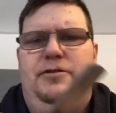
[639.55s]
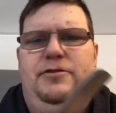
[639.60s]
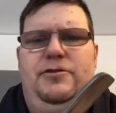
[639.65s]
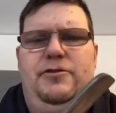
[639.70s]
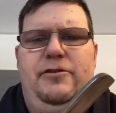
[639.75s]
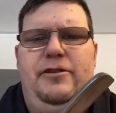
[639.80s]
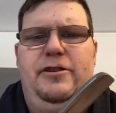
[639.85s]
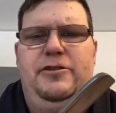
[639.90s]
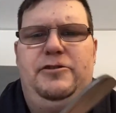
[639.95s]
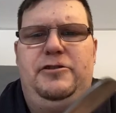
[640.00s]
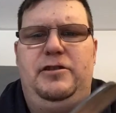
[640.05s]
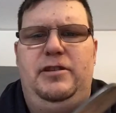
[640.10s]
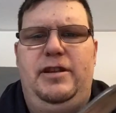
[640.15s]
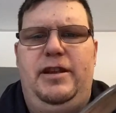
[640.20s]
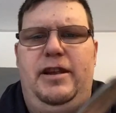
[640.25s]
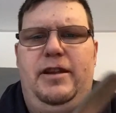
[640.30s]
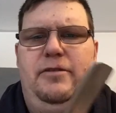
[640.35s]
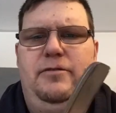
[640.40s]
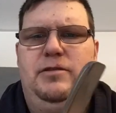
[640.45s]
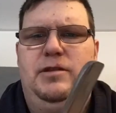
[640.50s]

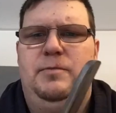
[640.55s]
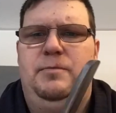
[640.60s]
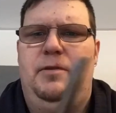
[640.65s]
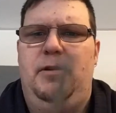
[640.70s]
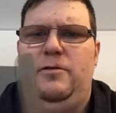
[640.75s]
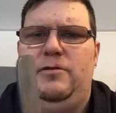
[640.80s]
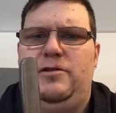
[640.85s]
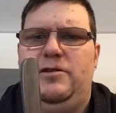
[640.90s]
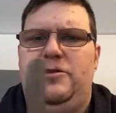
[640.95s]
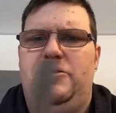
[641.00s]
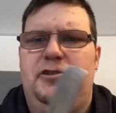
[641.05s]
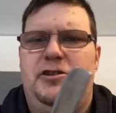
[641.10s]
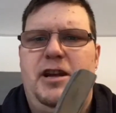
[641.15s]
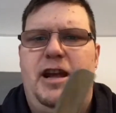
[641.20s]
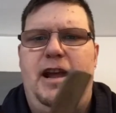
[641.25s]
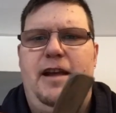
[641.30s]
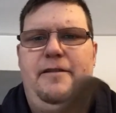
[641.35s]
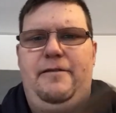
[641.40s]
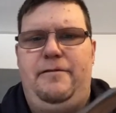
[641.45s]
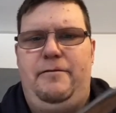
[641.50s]
traditionally you're supposed to
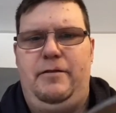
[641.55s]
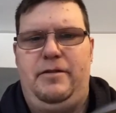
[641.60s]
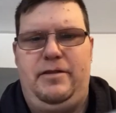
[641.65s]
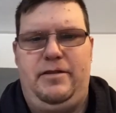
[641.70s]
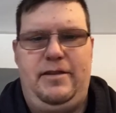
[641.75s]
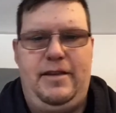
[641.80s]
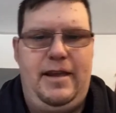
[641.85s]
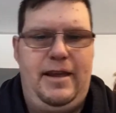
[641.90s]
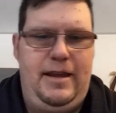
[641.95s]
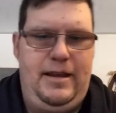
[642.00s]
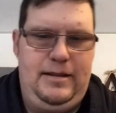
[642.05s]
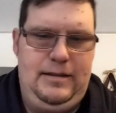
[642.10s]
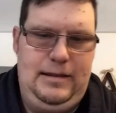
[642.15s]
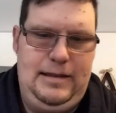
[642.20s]
shave with the